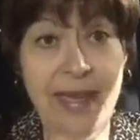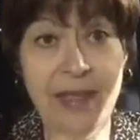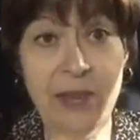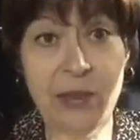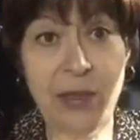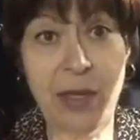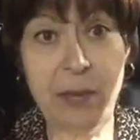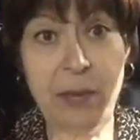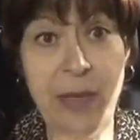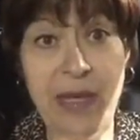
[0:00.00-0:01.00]
I don't know,
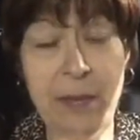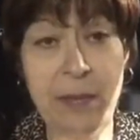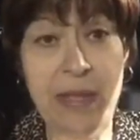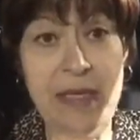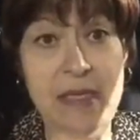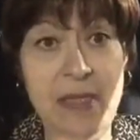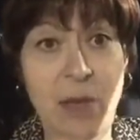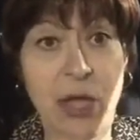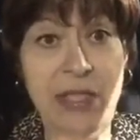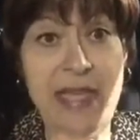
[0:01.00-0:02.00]
I'm in a
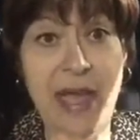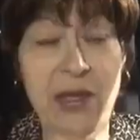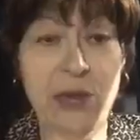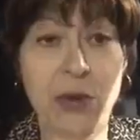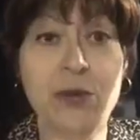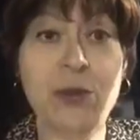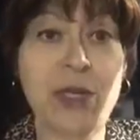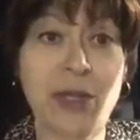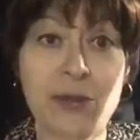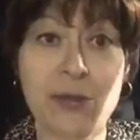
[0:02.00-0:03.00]
small town. I drove to
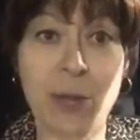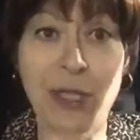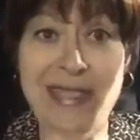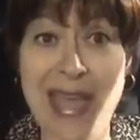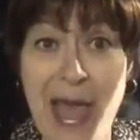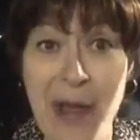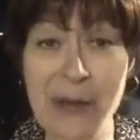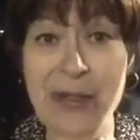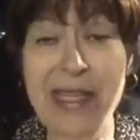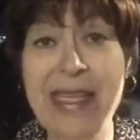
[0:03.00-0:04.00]
another small
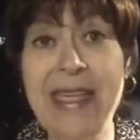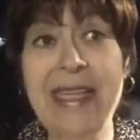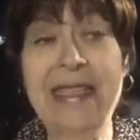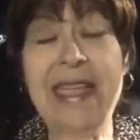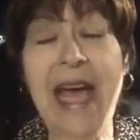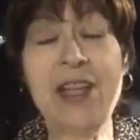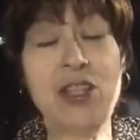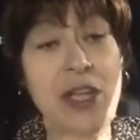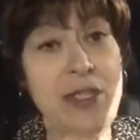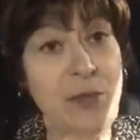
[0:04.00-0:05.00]
town, not
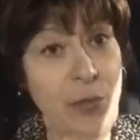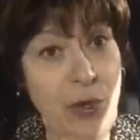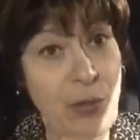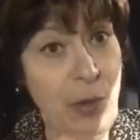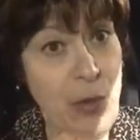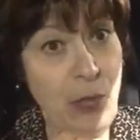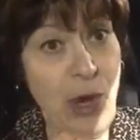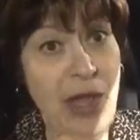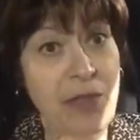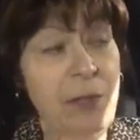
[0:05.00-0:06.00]
just for the bone
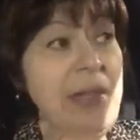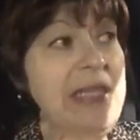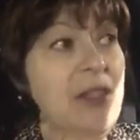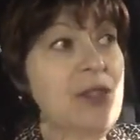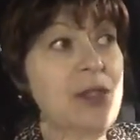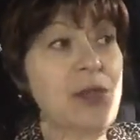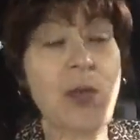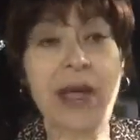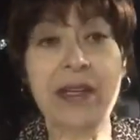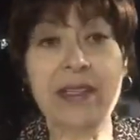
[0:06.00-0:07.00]
broth, but there's a
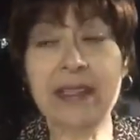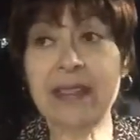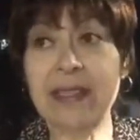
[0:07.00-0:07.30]
sweater